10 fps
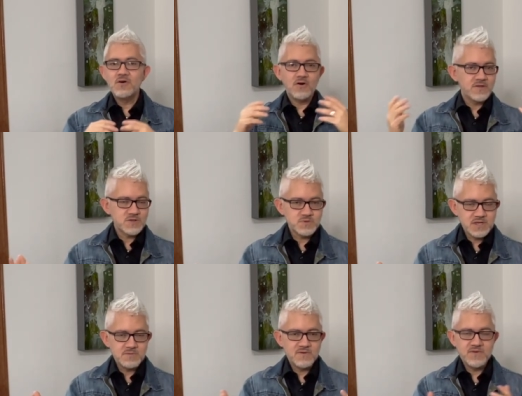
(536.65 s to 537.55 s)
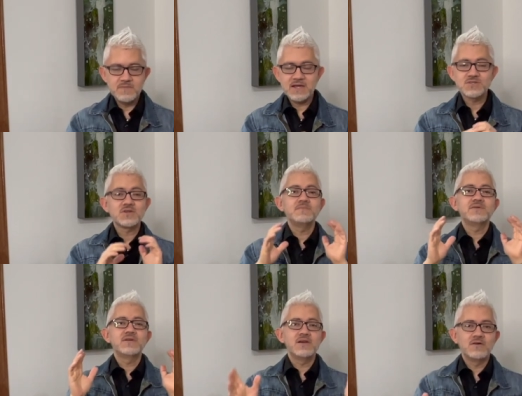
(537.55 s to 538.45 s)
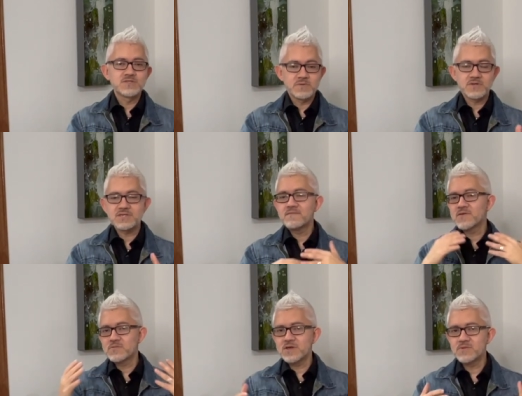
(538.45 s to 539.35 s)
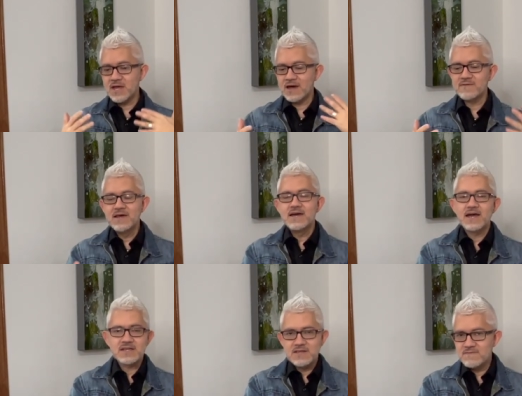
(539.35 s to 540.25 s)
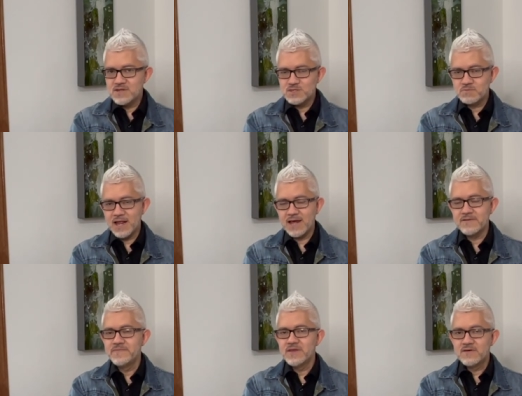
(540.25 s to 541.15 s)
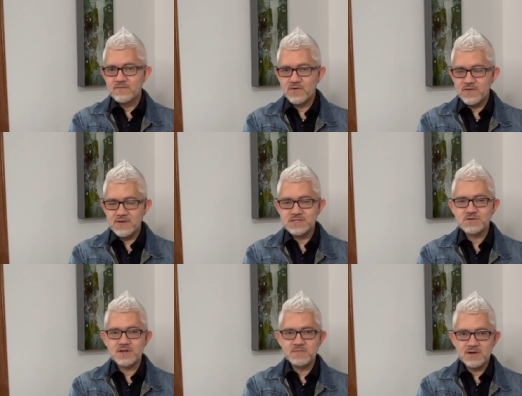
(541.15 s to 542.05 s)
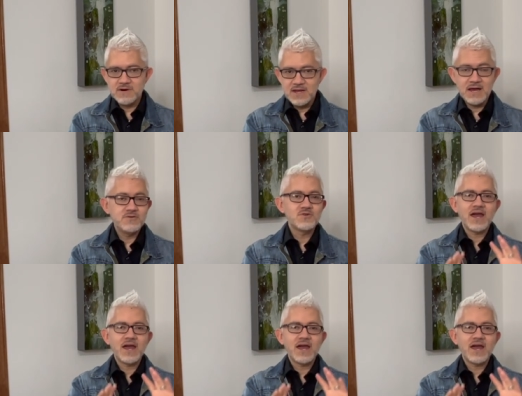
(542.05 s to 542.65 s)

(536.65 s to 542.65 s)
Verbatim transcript: Others will give you feedback. It's going to be really awesome because every week we have activities planned for this. It's going to be great. Now, you